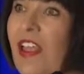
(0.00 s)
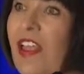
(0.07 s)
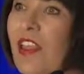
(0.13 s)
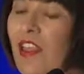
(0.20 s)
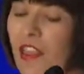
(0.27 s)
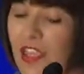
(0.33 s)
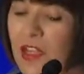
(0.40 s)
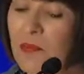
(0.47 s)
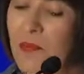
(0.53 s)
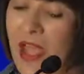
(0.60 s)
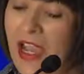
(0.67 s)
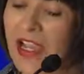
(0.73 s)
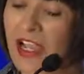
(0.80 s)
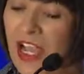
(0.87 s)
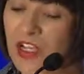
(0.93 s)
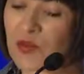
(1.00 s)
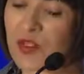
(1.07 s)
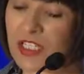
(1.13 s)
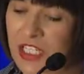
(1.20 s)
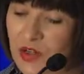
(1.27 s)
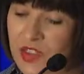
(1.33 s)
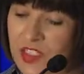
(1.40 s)
Think back 100
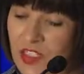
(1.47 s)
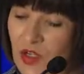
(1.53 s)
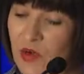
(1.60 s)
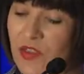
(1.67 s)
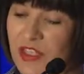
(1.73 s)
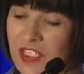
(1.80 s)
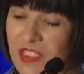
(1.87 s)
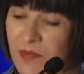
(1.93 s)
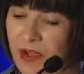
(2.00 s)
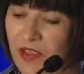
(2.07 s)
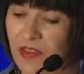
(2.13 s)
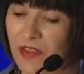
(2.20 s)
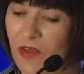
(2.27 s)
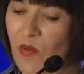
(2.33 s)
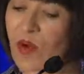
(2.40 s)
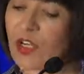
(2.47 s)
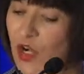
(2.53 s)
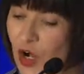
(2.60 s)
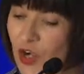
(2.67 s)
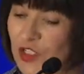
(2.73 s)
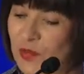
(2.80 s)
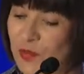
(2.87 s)
years ago this month when
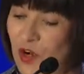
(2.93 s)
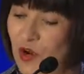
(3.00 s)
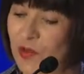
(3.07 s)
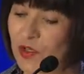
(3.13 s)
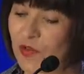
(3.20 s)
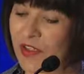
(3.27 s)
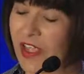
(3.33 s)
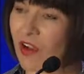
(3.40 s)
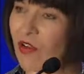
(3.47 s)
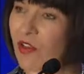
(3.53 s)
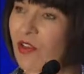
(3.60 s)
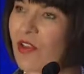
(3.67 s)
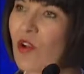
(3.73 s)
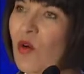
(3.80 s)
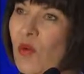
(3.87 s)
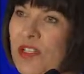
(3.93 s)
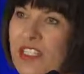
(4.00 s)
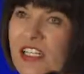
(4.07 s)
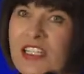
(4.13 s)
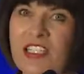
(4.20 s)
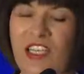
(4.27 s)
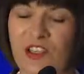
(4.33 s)
our Department of Health was
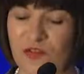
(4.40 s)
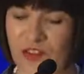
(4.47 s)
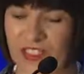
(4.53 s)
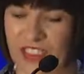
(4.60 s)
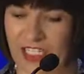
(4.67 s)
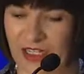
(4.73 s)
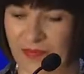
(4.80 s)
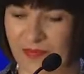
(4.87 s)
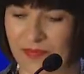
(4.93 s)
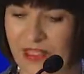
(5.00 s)
in its infancy.